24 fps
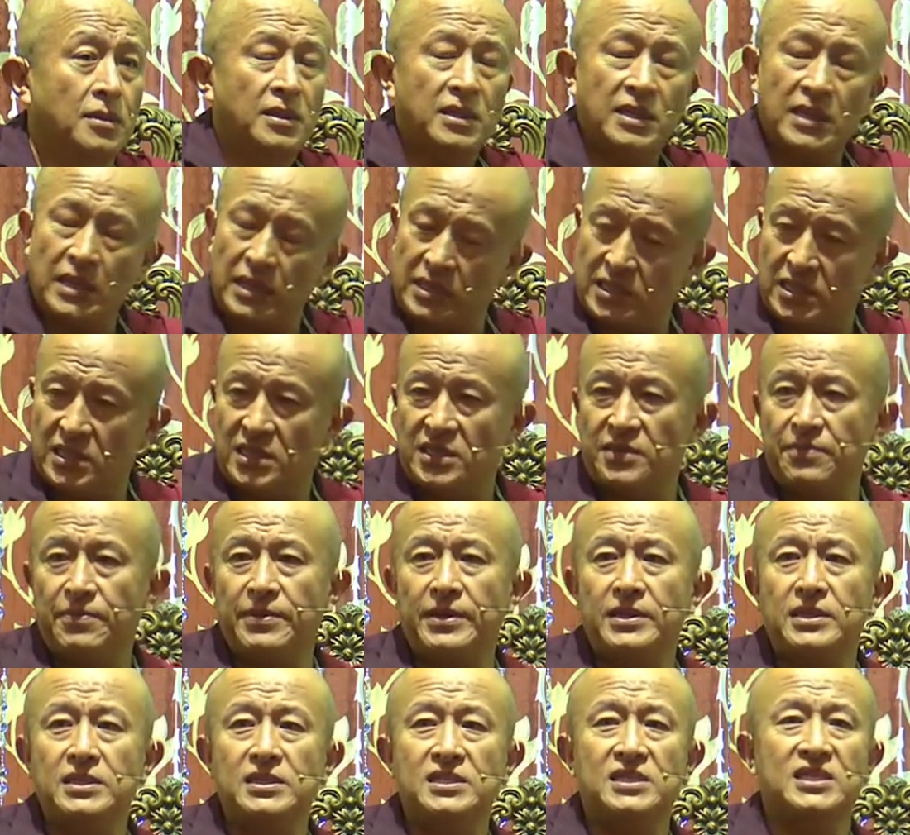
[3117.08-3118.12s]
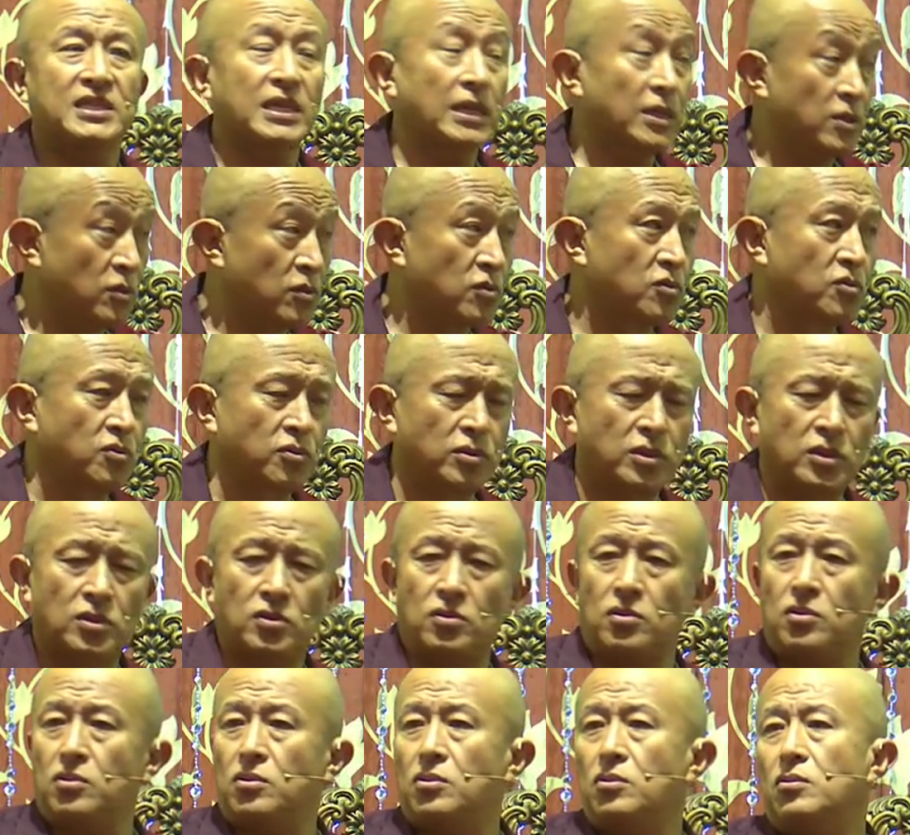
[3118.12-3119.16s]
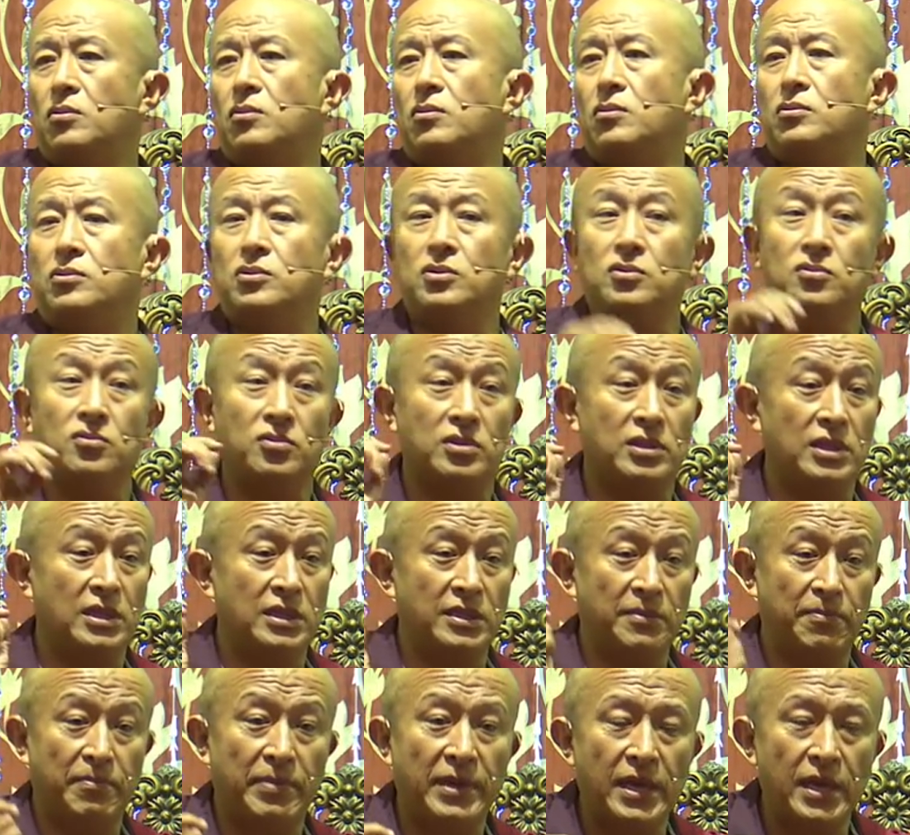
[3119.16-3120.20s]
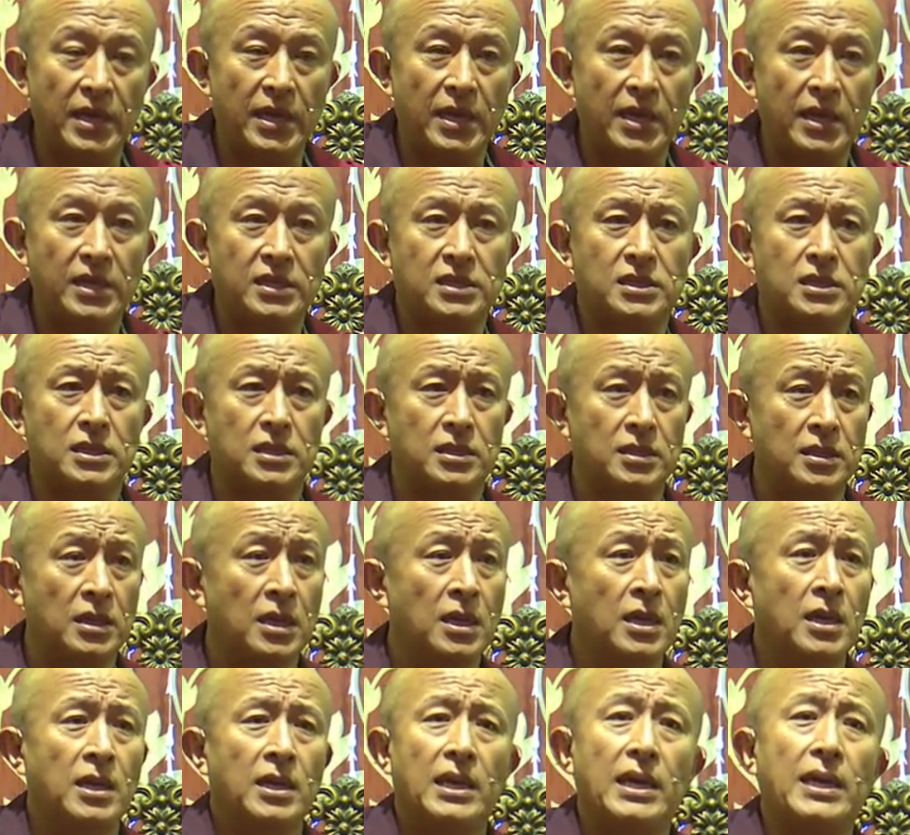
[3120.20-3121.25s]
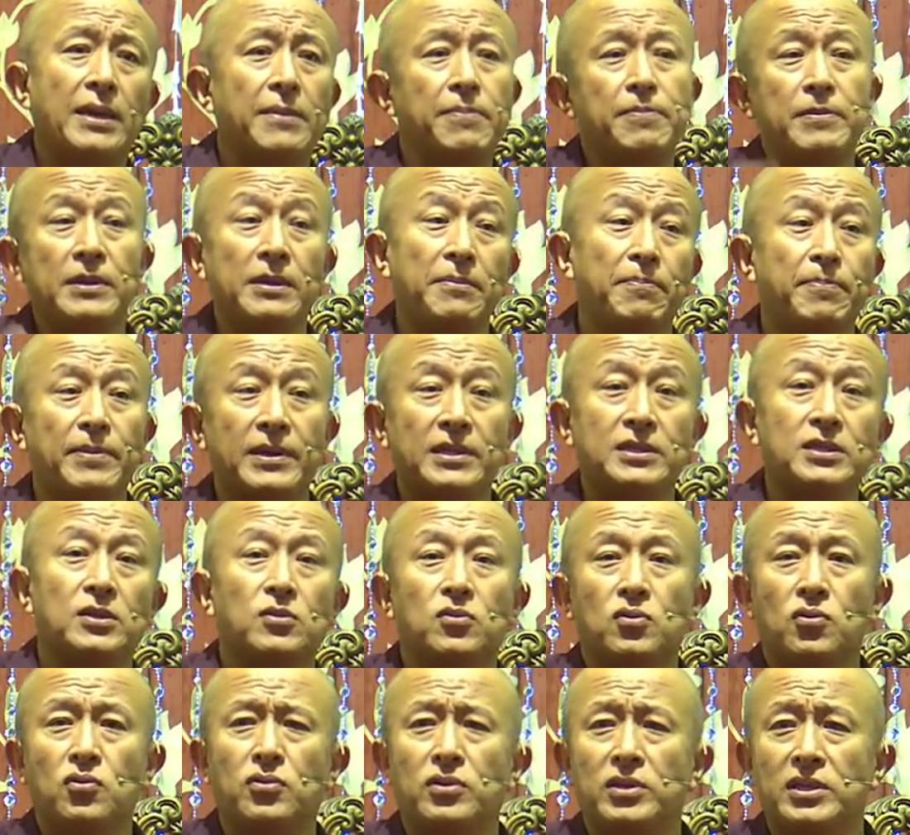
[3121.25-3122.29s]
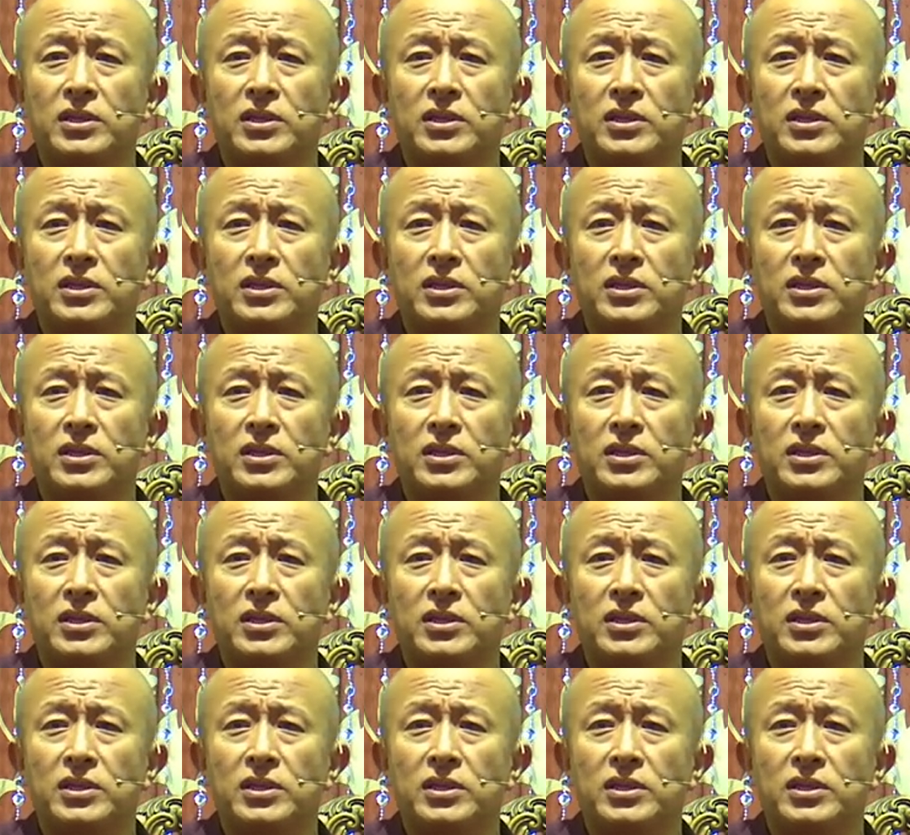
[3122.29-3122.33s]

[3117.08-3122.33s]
Yes, Tibetans tend to do that. Oh, you know, they're the best, and everybody who